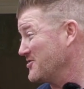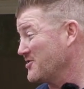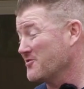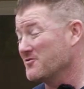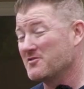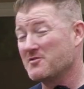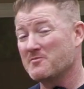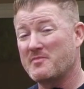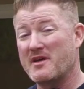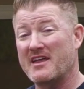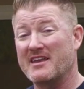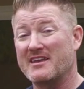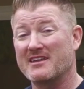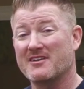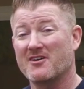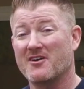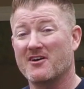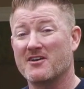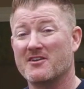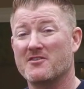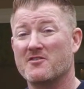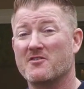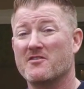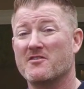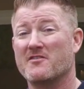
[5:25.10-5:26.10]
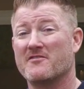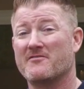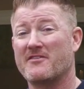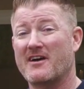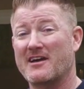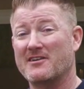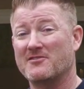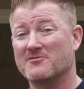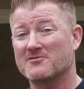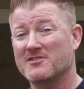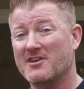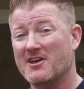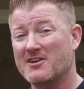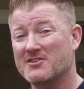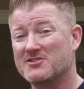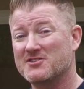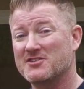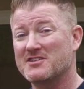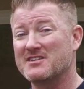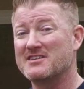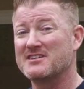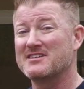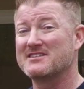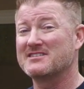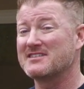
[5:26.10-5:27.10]
depending on the final
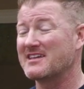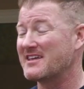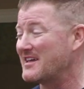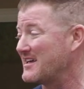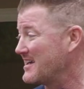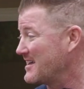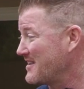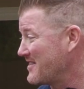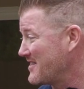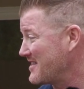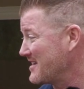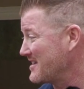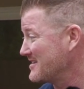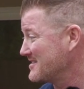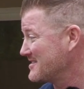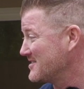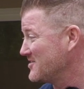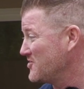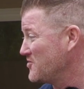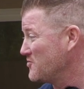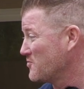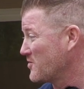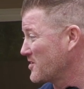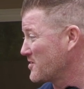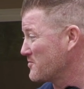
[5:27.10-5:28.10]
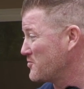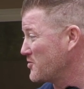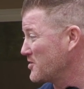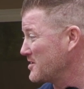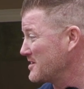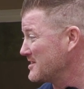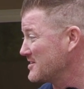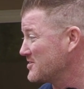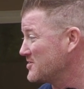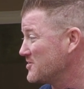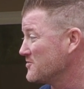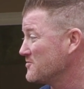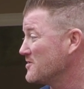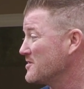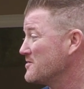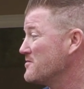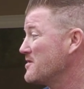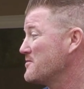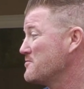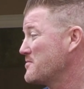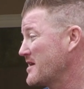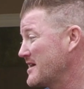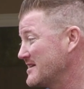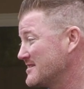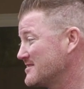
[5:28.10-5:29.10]
touches and things that you want to put into it,
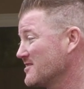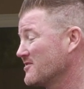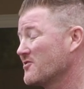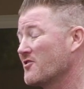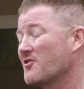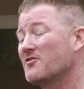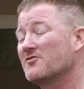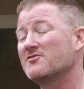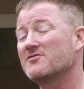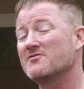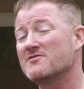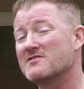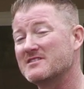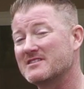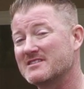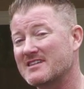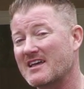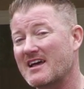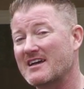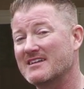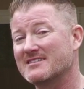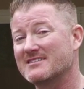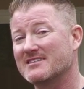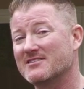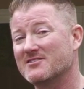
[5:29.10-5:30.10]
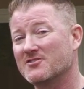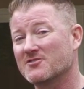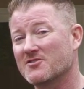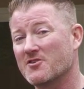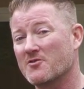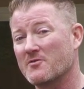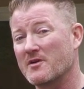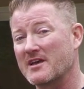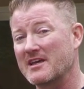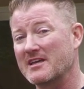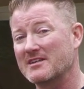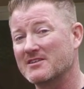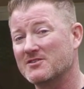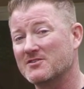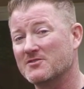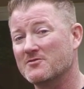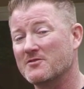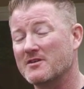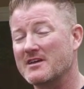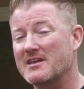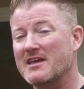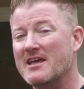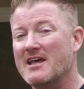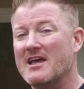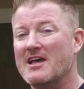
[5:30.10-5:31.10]
based on also the size that you're going into
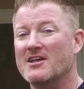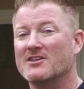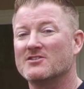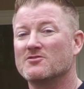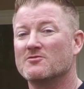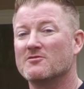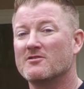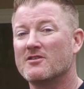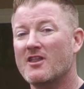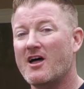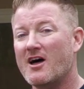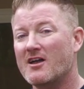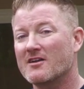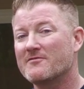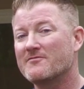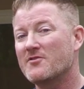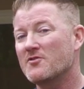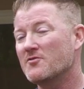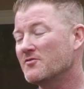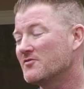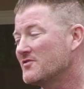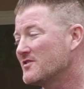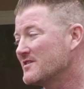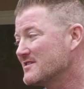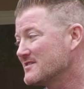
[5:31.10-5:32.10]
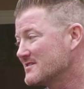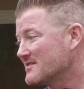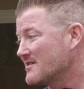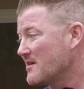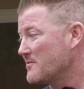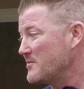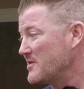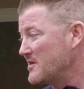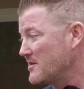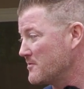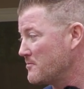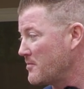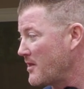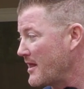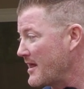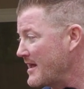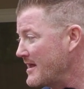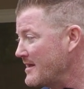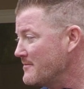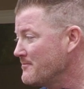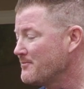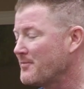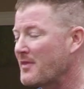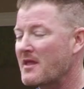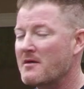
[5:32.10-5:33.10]
it. So a lot of those things come into
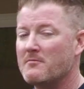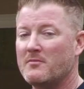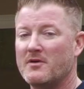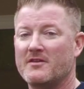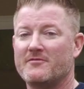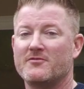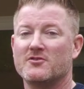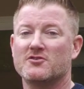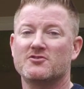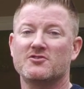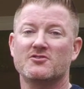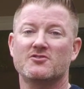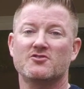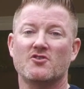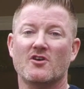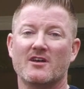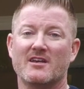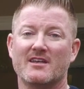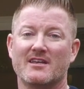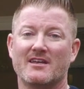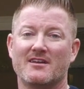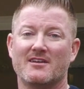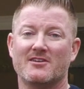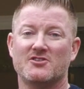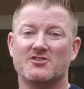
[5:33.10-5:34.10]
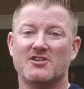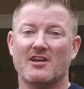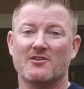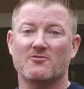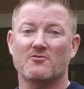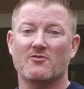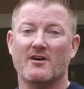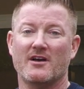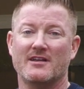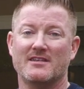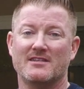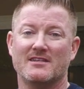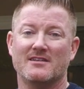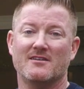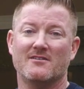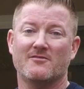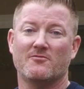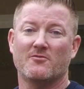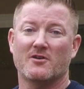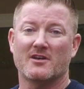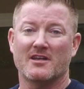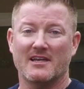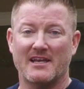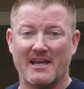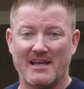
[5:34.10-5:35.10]
play, but if you're just trying to get a general idea of
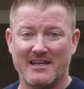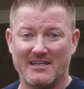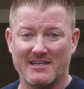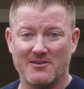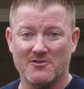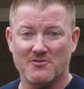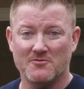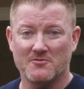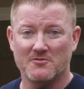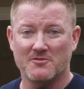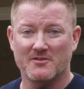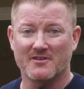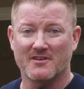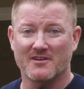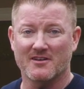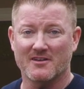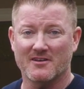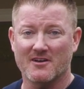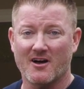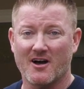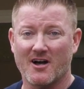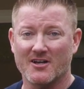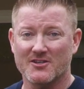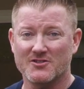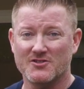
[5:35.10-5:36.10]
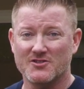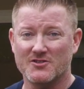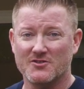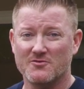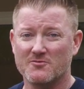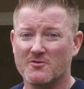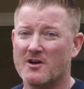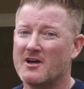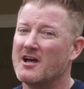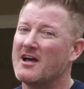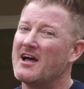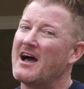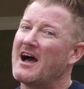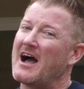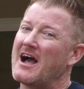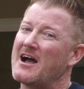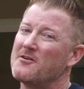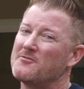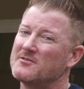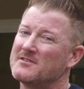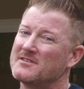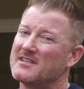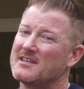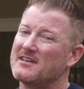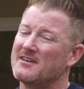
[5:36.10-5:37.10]
what an ADU is going to cost you, I
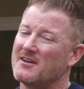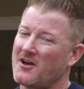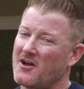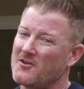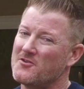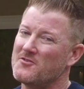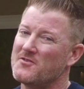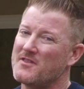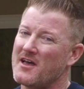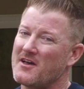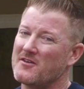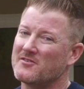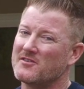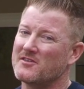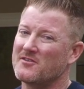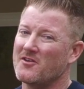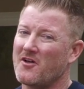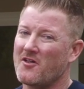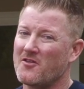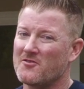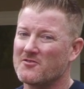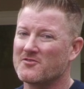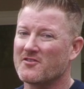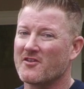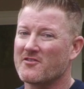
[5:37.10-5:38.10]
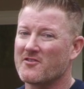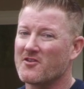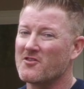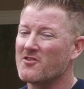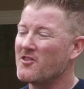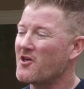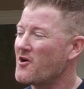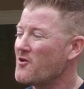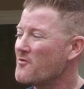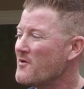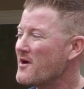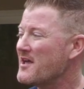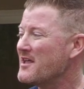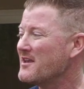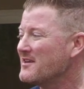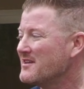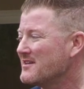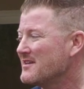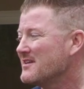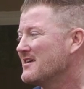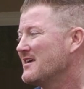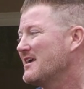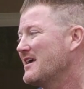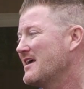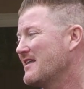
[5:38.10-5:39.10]
would say $100,000 on the low end,
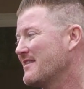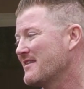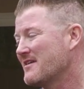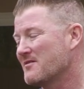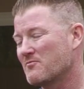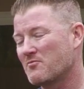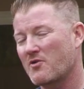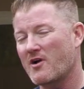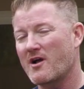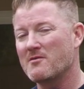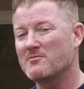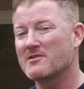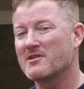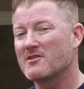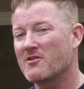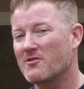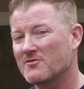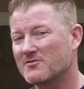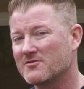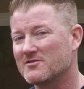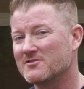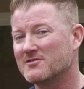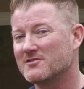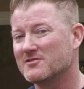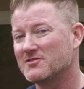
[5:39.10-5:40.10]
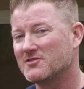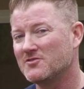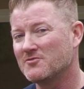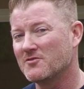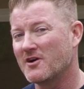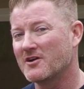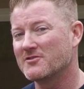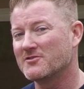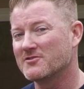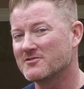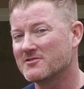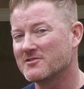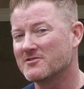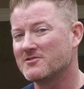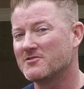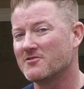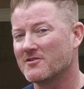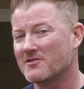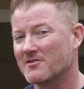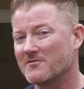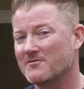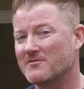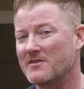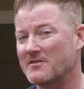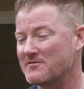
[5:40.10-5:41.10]
and then probably closer to $200,000 to
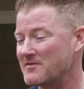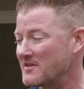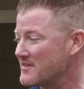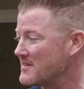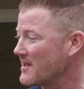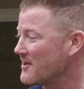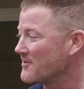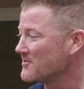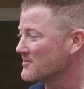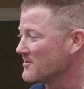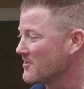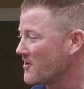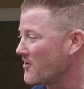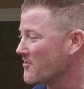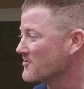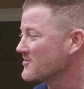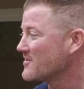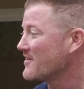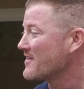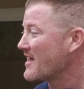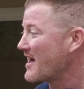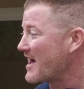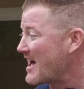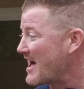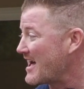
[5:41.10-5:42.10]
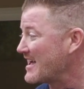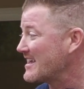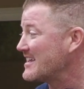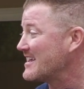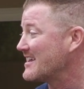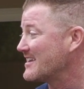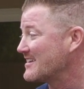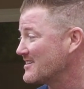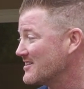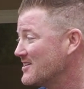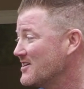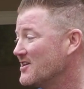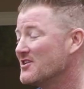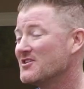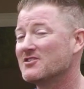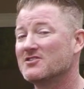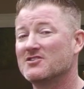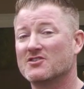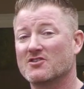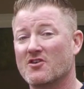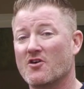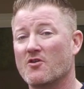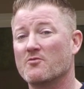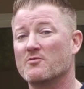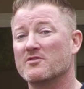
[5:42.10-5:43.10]
$250,000 on the high end
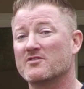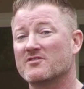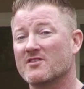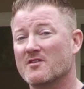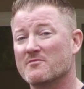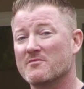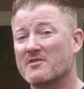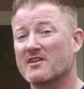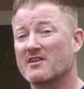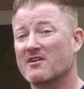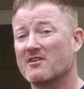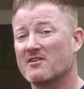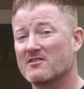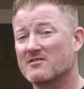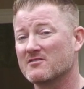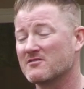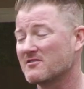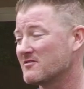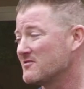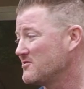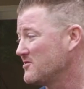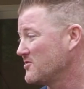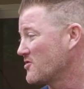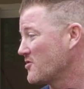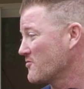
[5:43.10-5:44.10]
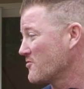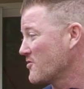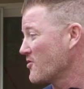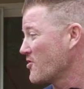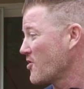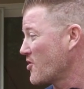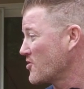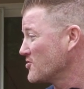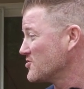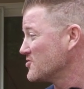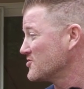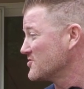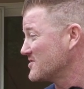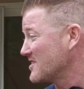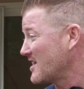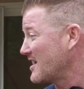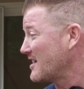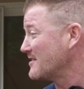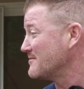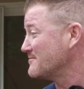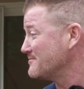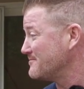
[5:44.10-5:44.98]
to go with something on, the larger side.